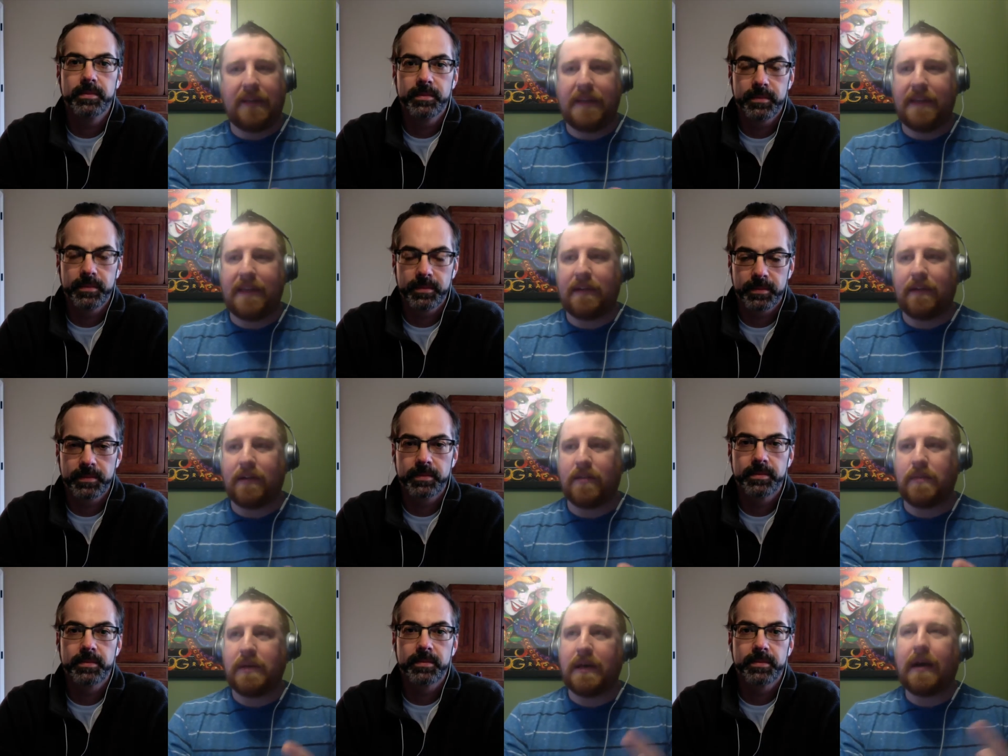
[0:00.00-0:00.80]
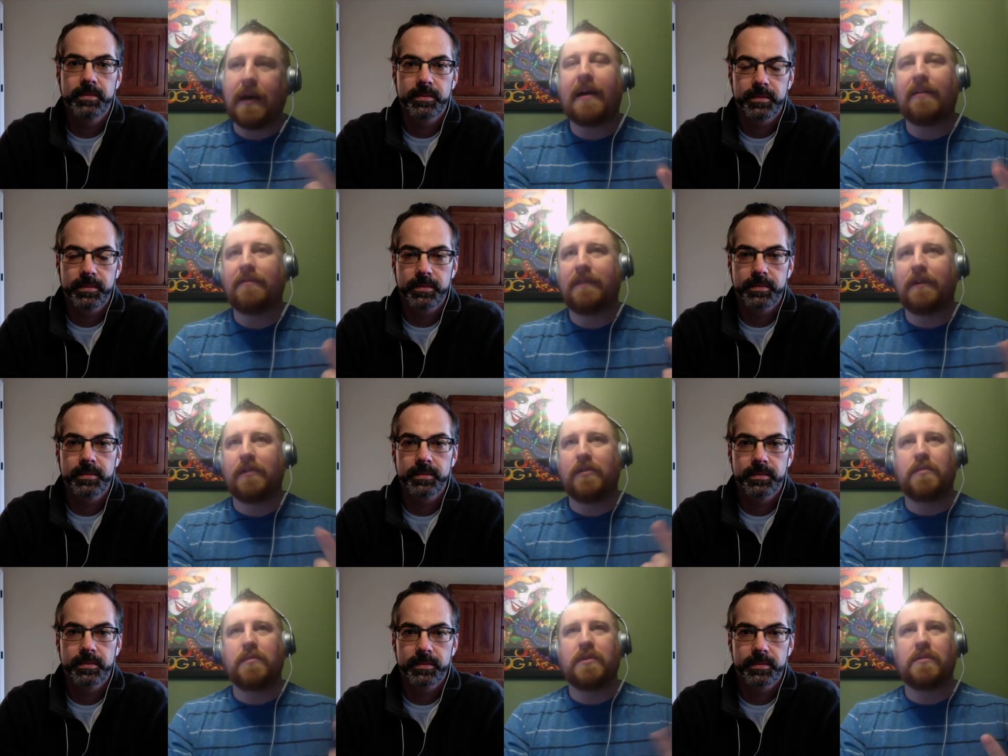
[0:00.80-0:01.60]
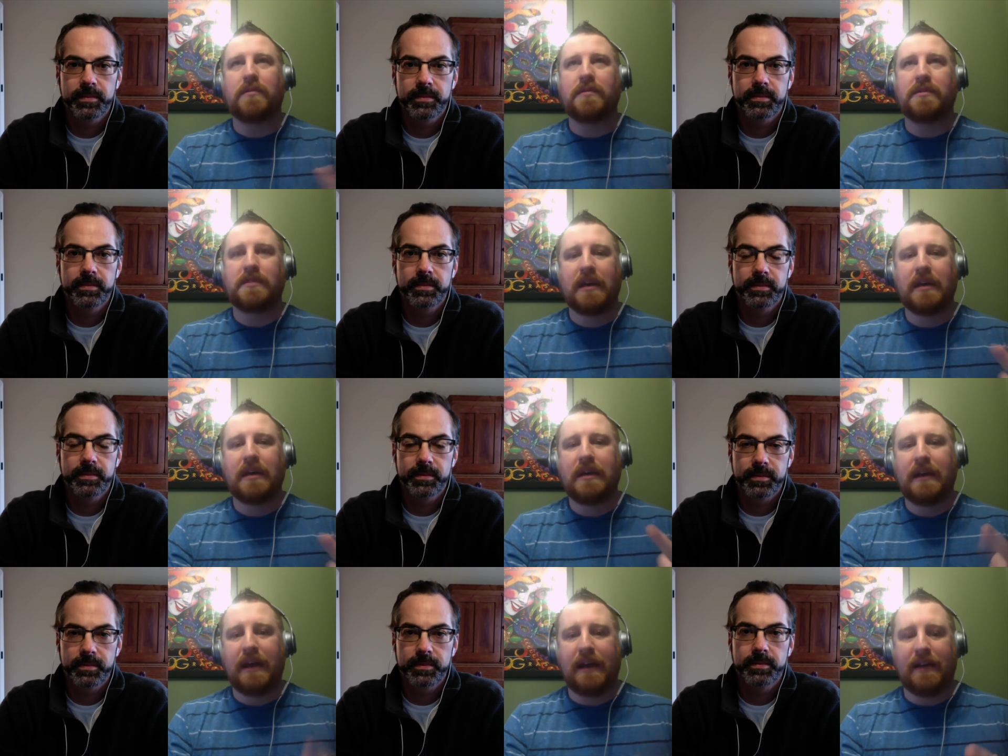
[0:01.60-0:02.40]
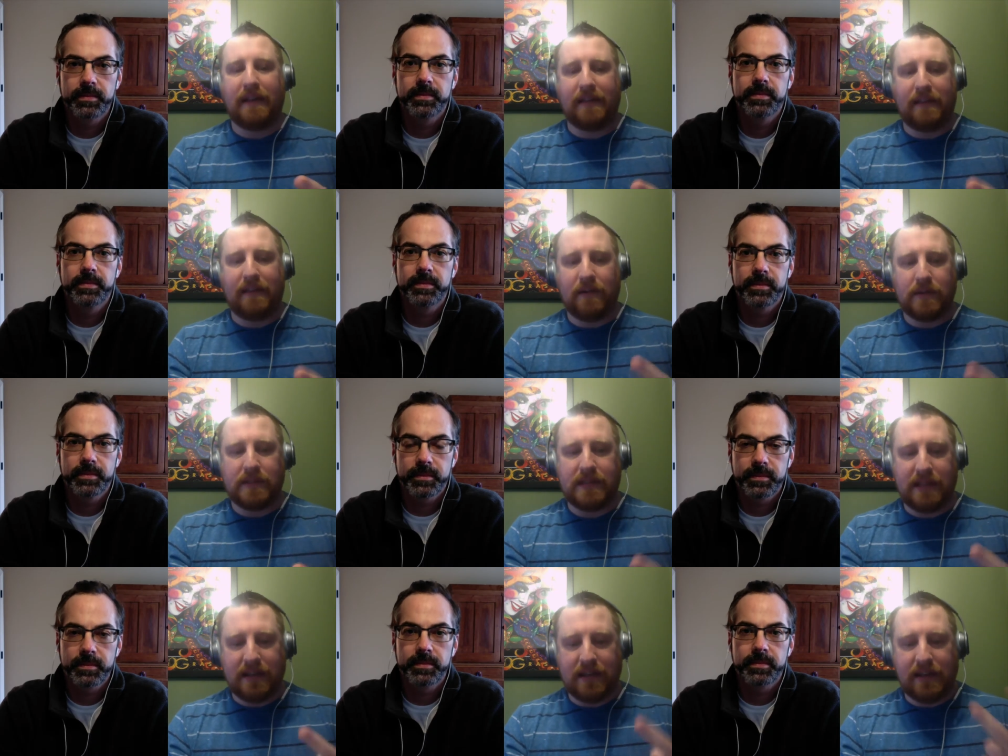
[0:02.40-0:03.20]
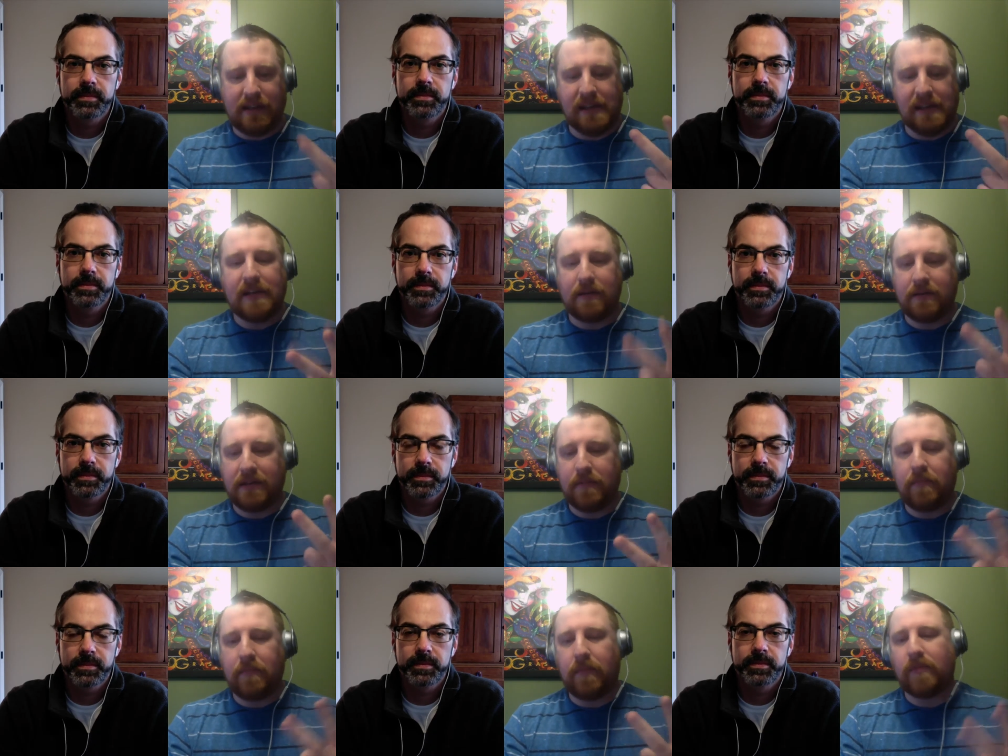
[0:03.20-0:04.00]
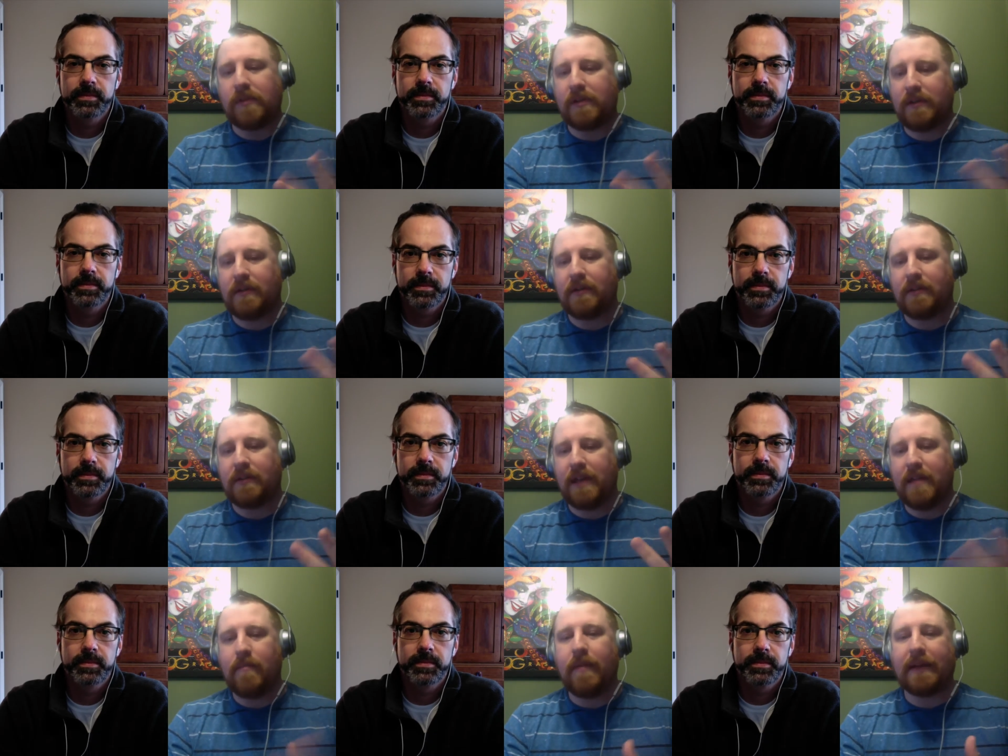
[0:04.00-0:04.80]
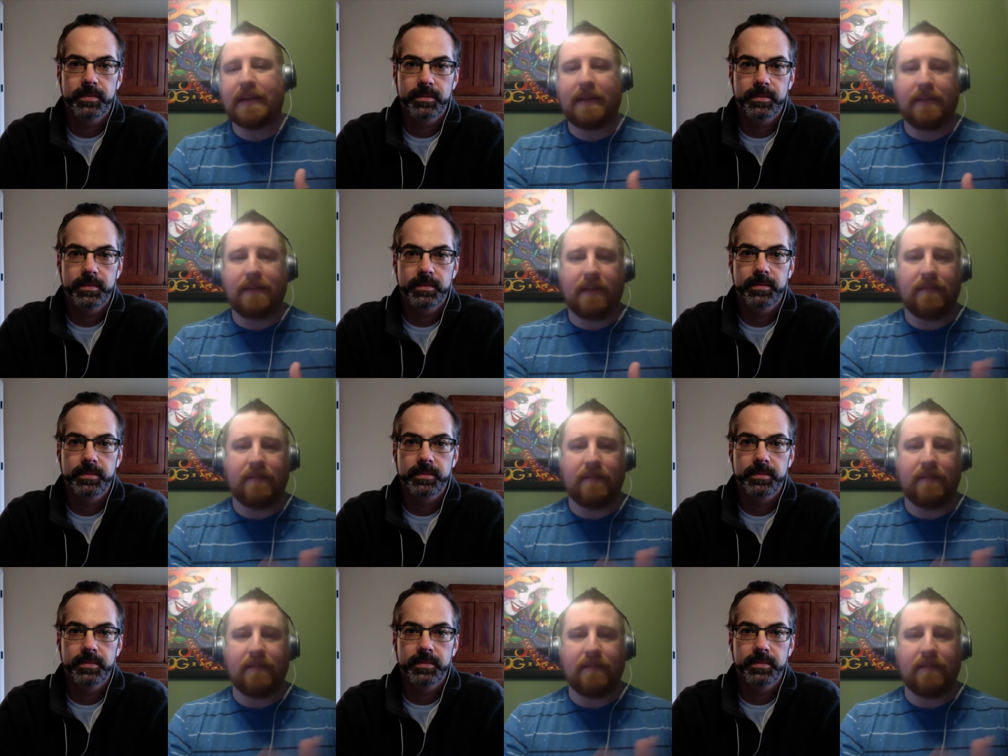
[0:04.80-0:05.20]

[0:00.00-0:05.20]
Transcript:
Speaker 1: and that there could be a high volume use and that there was an equally important impact on the